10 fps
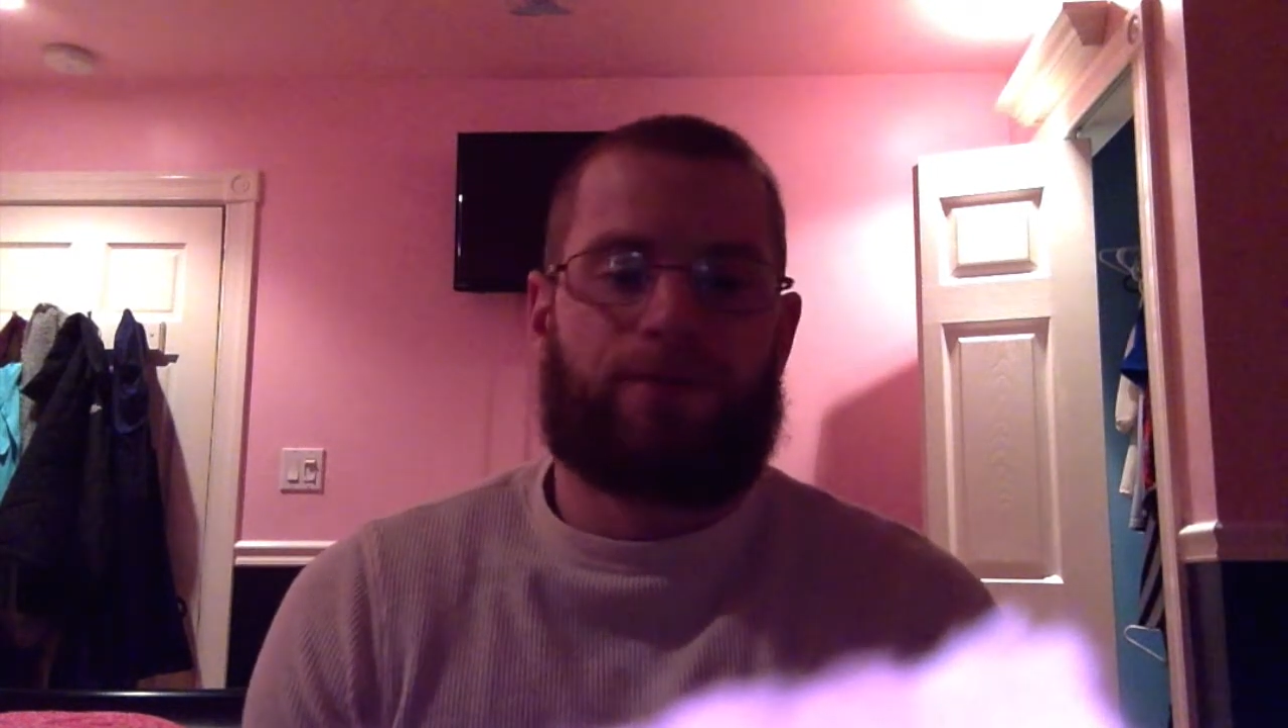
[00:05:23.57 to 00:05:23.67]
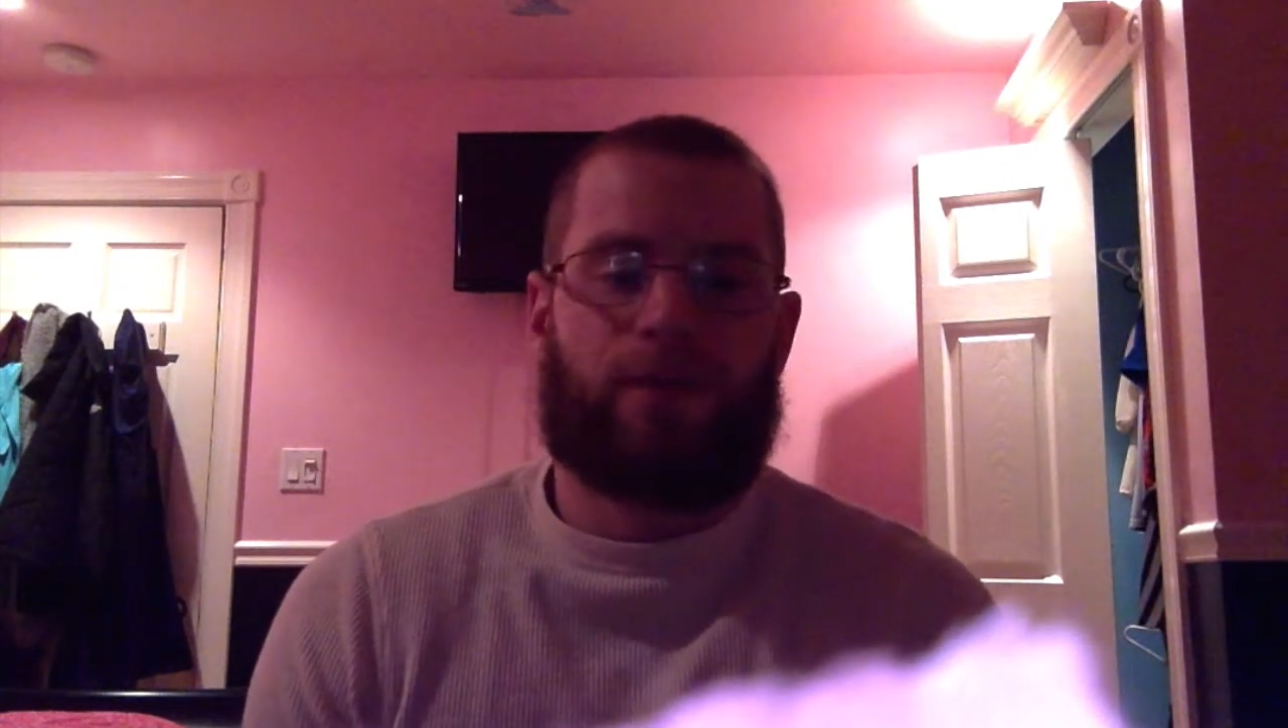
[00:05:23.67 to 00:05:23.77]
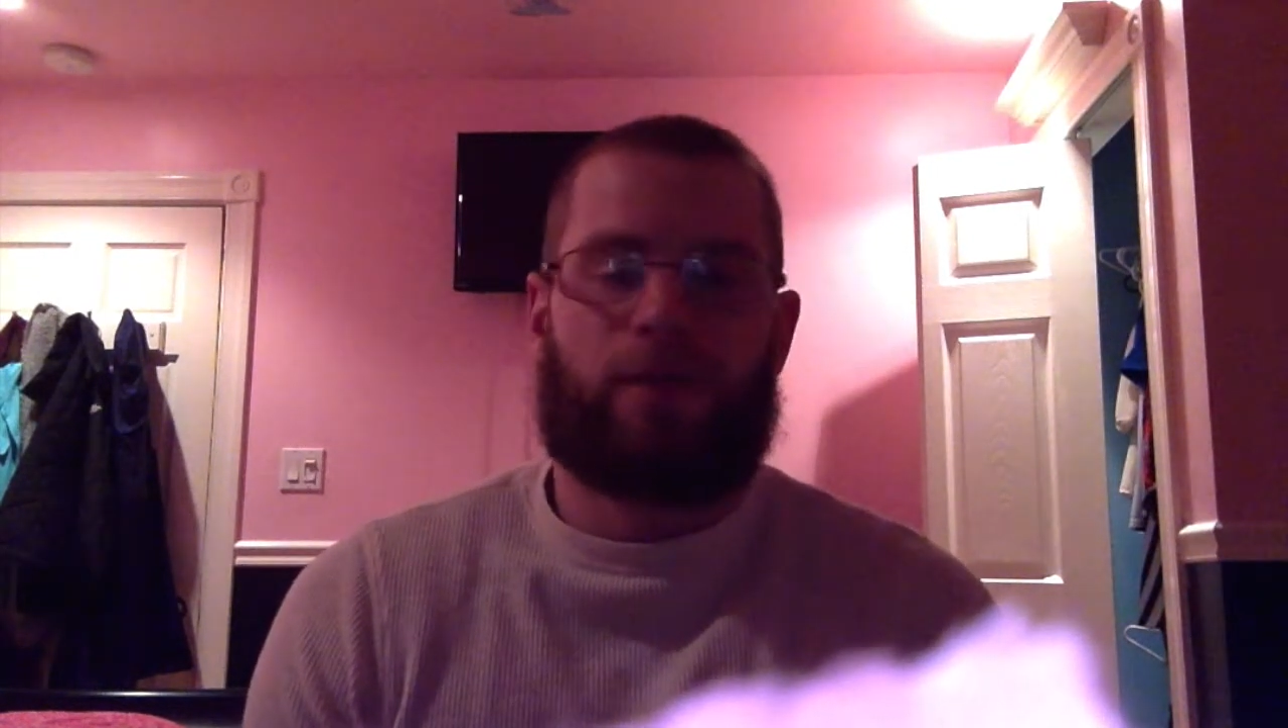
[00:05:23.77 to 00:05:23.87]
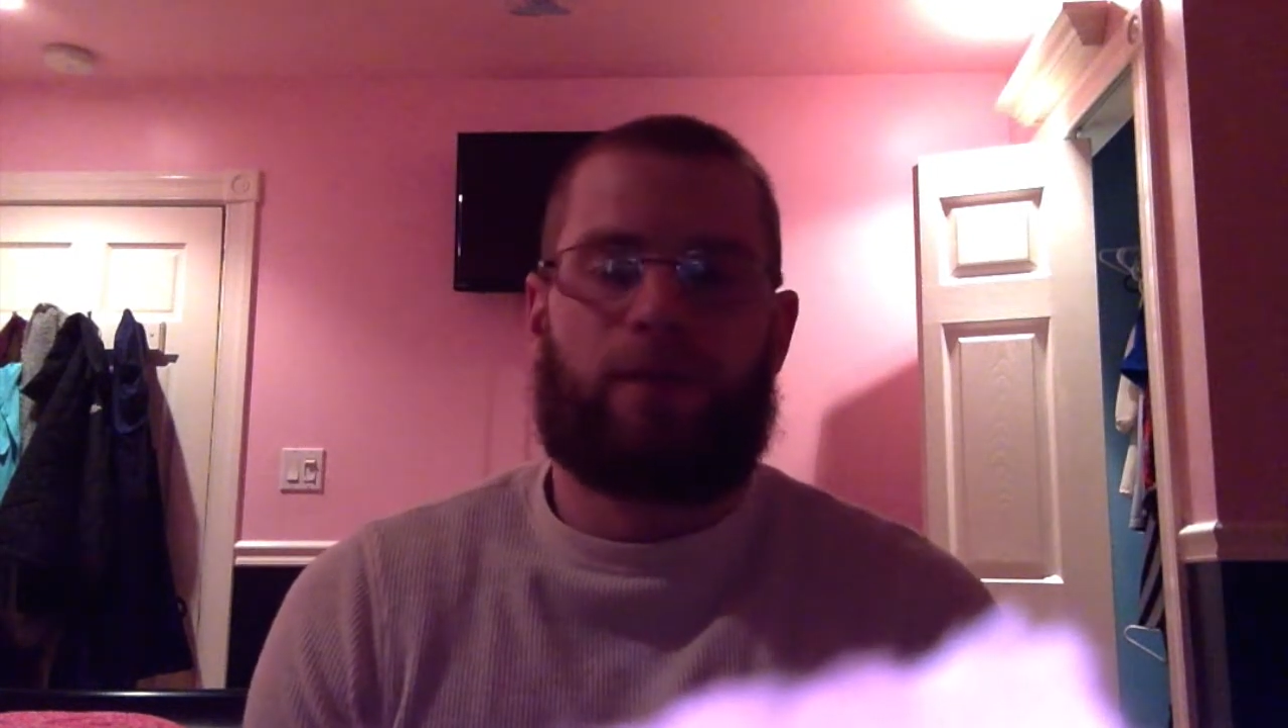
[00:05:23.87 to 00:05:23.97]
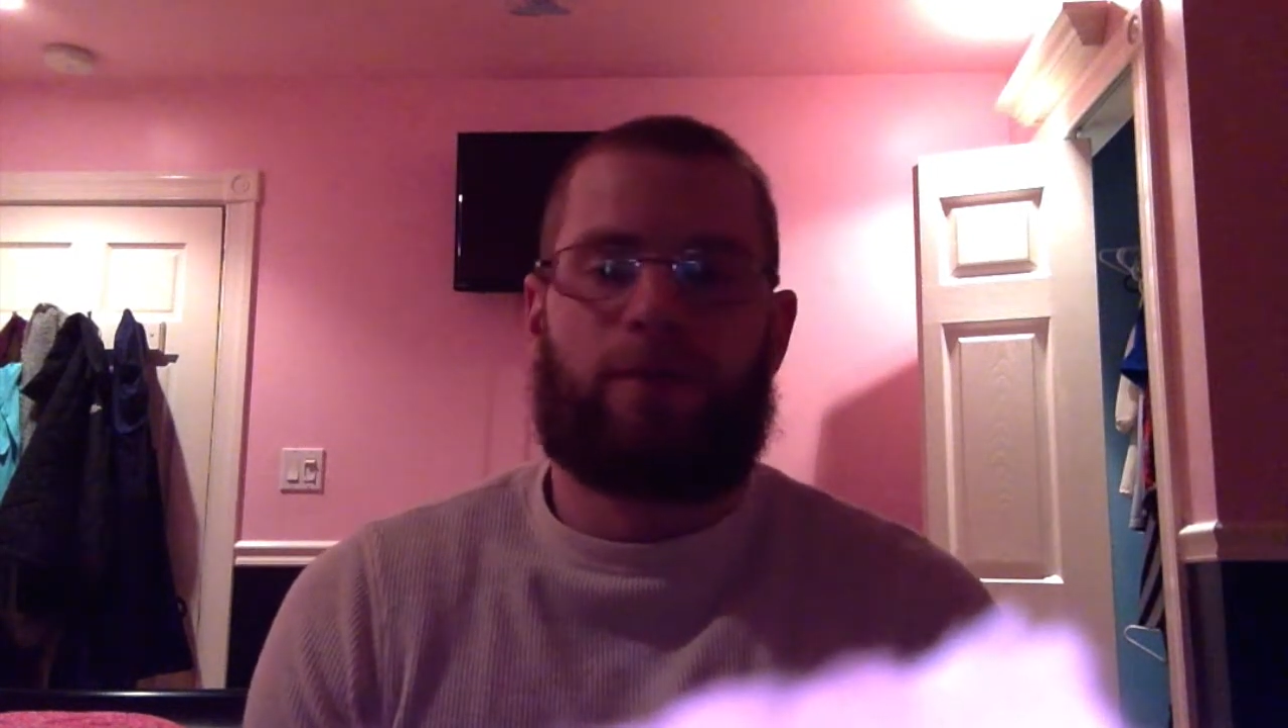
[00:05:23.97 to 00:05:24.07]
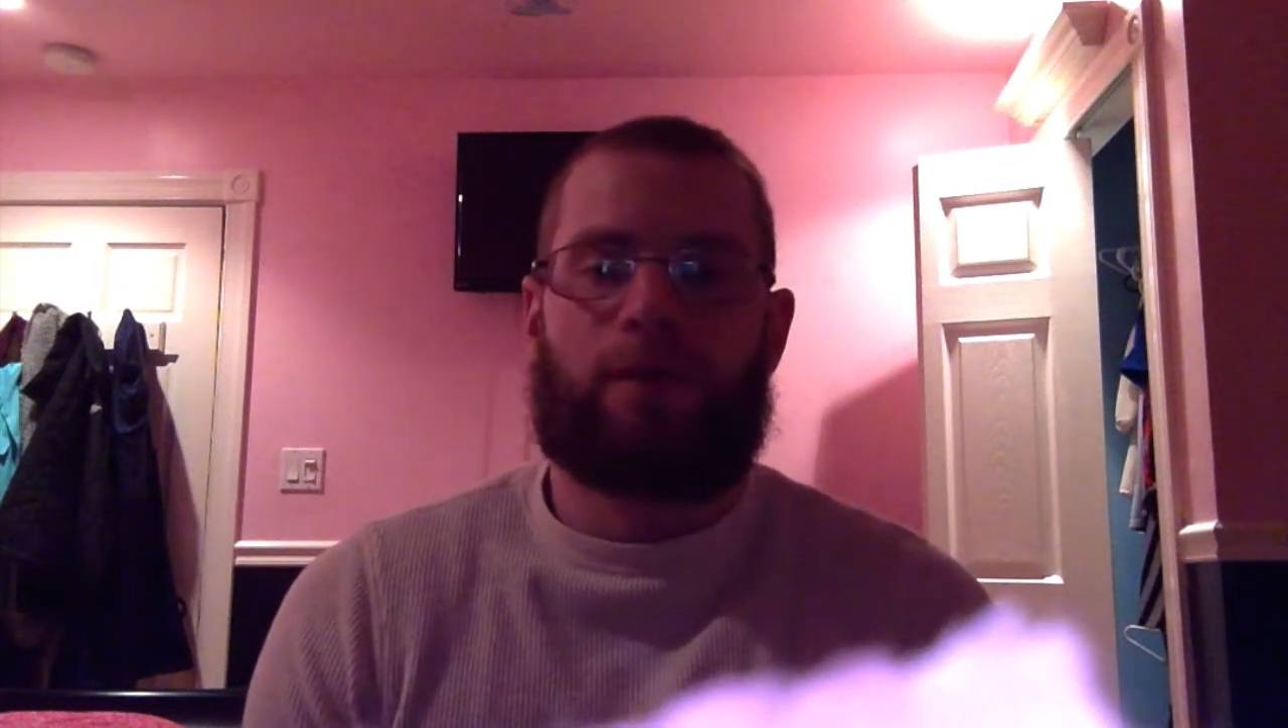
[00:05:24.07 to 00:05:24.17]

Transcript: But